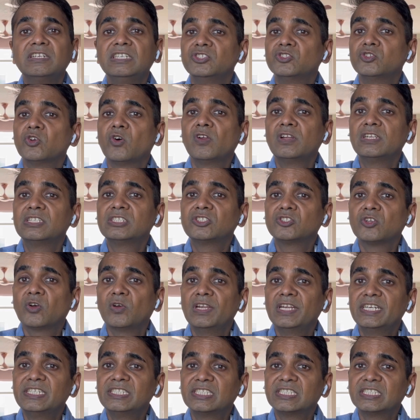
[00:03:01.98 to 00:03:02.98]
dissolved
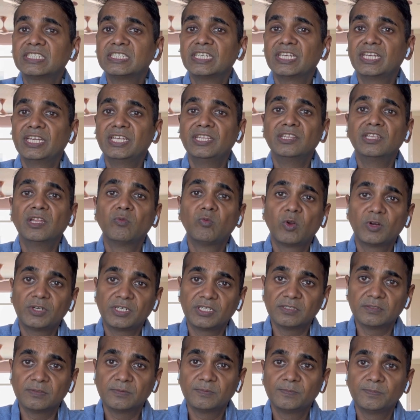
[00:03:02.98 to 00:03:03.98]
solids in the
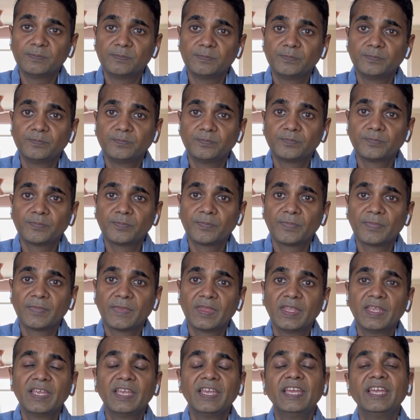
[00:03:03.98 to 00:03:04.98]
water.
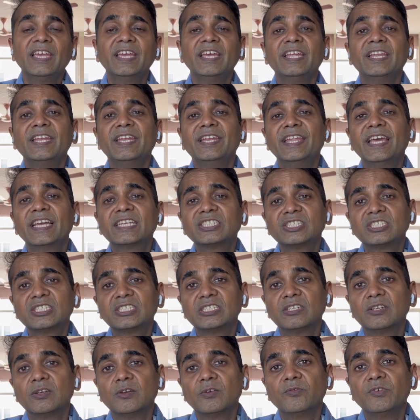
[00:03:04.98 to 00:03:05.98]

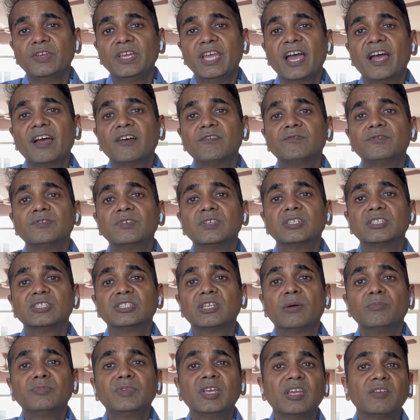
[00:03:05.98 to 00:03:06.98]
Next, we have
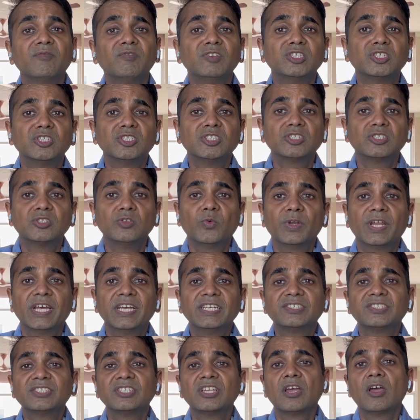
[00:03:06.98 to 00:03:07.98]
something which is known
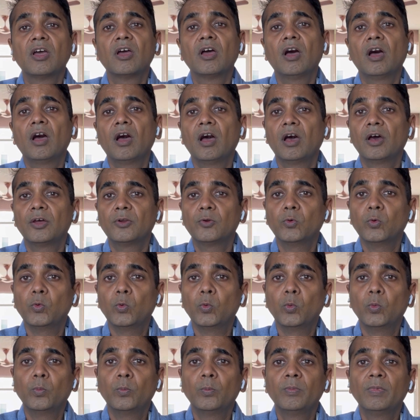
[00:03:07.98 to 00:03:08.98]
as RO.
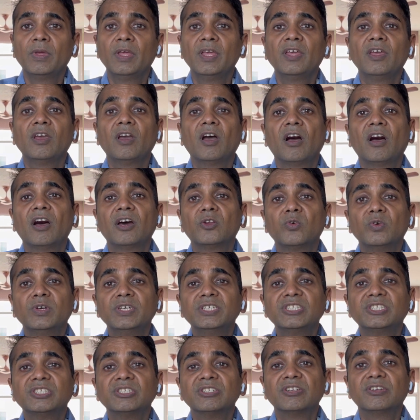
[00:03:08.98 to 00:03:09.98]
RO
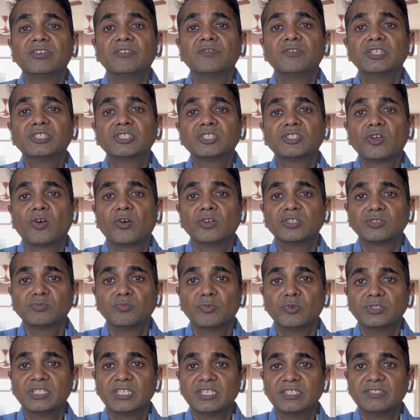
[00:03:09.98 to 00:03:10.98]
is reverse
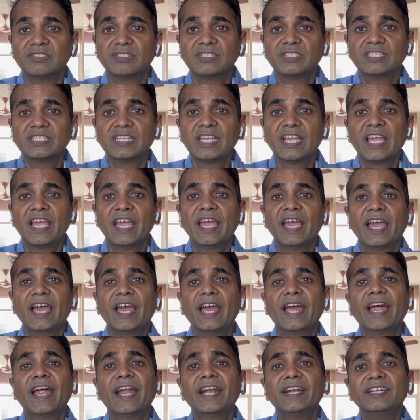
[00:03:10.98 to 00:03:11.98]
osmosis.
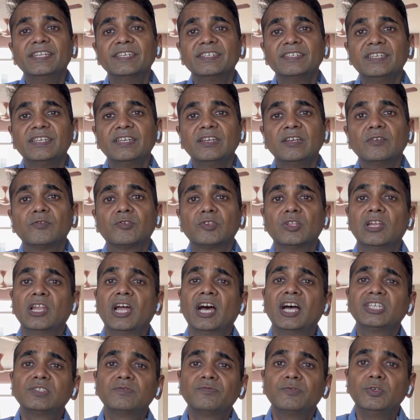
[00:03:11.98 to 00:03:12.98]
And the
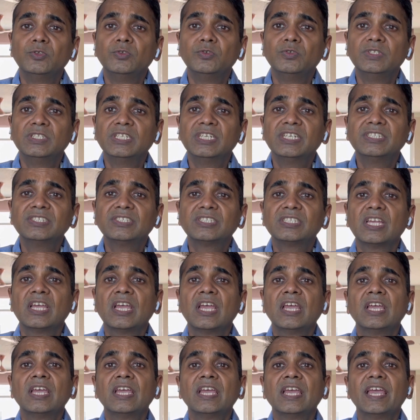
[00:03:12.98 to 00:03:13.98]
last few years,
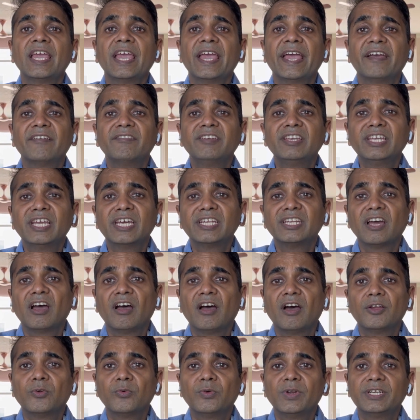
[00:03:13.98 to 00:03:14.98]
having an
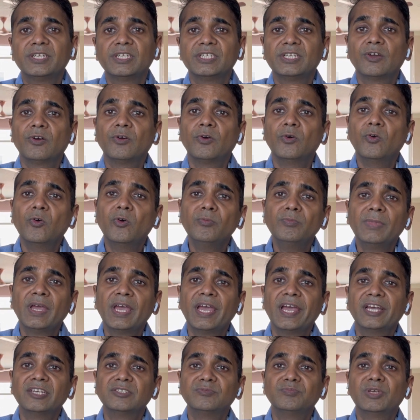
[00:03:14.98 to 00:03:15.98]
RO at your home
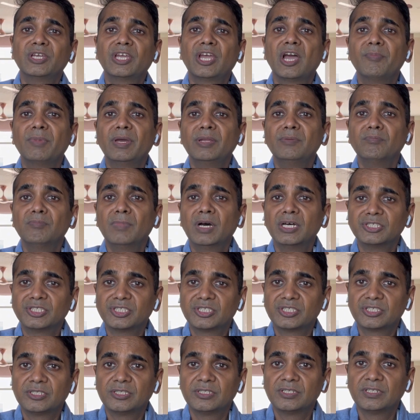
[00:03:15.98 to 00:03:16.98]
has become a
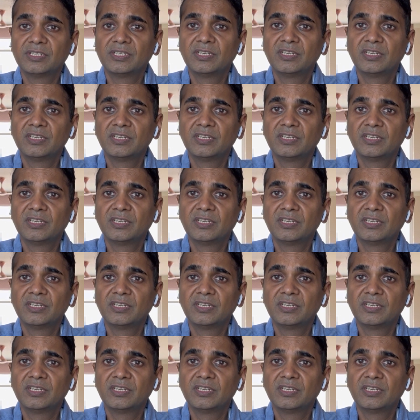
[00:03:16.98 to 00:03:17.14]
must.